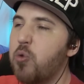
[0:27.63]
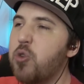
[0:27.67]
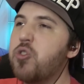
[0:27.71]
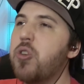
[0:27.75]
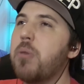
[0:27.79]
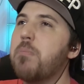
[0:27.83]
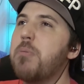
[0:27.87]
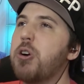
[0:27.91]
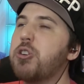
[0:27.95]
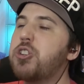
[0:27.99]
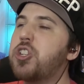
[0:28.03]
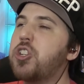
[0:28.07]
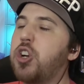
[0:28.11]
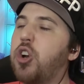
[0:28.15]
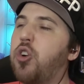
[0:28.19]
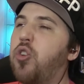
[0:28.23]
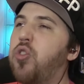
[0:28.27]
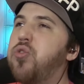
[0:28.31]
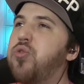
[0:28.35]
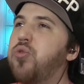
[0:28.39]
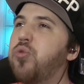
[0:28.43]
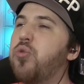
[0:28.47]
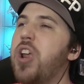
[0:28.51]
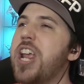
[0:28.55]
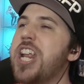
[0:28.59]
were the most
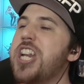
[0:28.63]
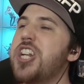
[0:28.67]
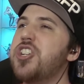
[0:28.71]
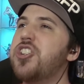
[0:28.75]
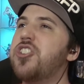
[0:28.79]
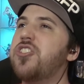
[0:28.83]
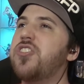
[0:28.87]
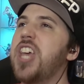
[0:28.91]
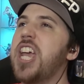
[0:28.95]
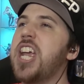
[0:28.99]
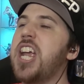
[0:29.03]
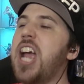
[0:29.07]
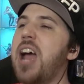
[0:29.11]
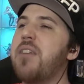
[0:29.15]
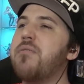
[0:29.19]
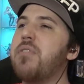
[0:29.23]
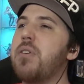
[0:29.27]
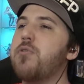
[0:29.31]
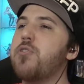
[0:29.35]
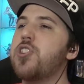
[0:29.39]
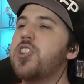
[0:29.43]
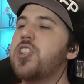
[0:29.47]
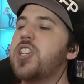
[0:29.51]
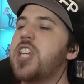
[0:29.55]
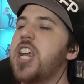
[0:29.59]
cringe thing I've
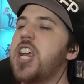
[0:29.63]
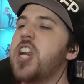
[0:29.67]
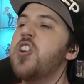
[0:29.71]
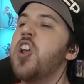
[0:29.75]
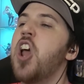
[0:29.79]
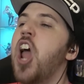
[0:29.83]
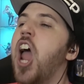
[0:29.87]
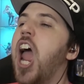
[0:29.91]
ever seen,